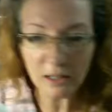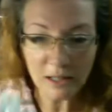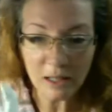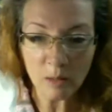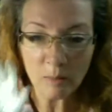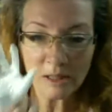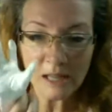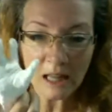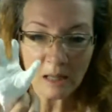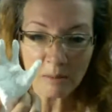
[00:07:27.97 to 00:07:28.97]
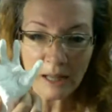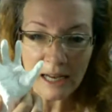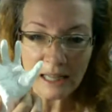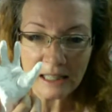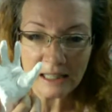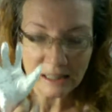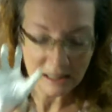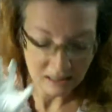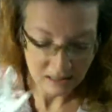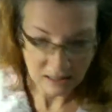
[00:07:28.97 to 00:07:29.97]
that are metallic black.
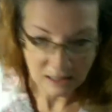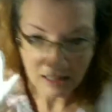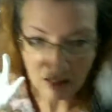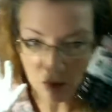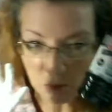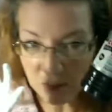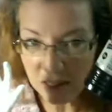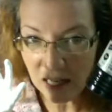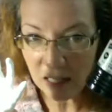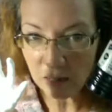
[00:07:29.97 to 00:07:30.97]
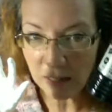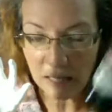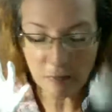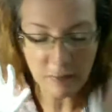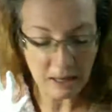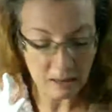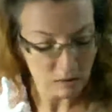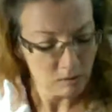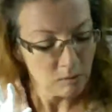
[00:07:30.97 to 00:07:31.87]
I got this metallic black paint.